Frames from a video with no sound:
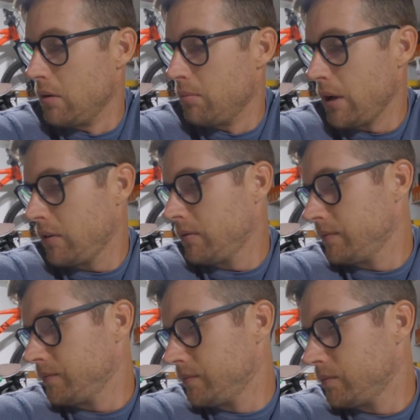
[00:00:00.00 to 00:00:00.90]
But
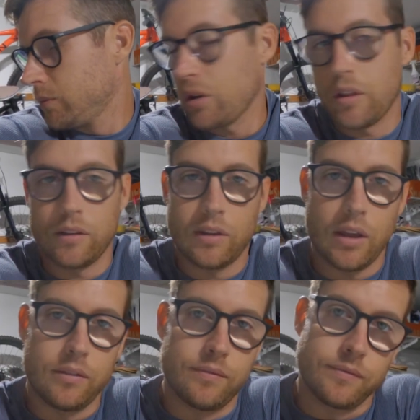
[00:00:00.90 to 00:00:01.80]
with all that
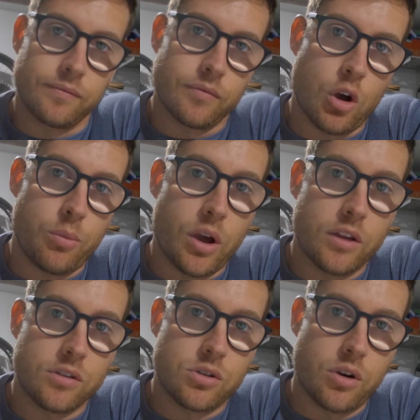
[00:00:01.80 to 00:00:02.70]
said, I hope you
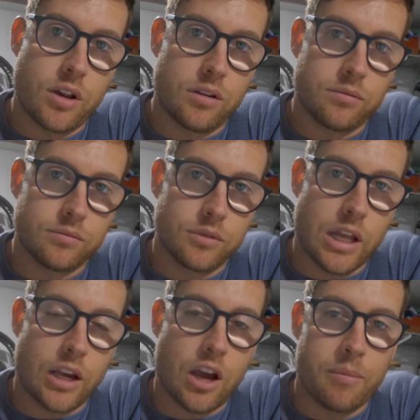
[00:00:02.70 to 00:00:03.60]
guys enjoyed it.
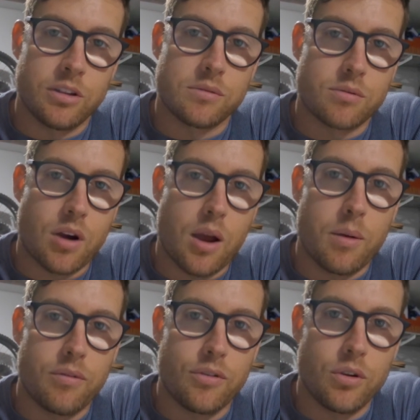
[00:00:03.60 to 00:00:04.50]
Like, comment,
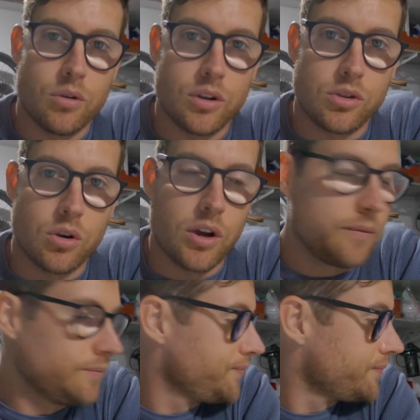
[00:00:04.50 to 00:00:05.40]
subscribe if you enjoy it,
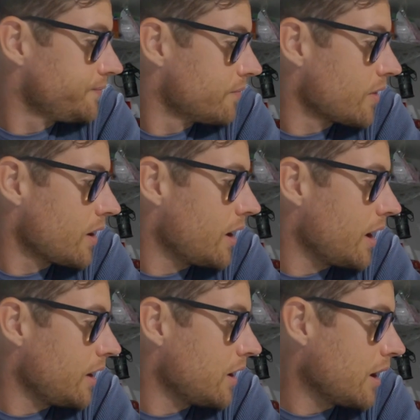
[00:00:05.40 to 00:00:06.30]

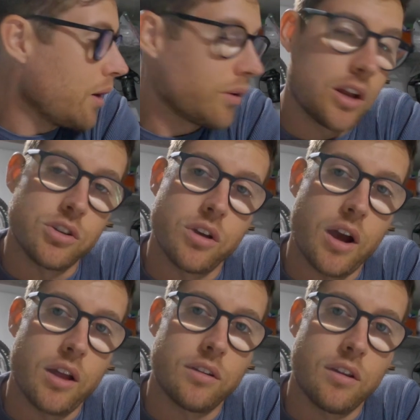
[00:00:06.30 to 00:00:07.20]
and I will catch you
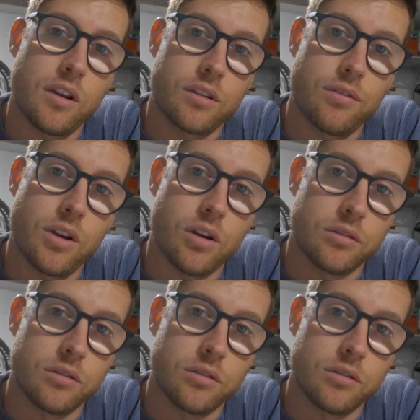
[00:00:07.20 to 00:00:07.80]
guys in the next video.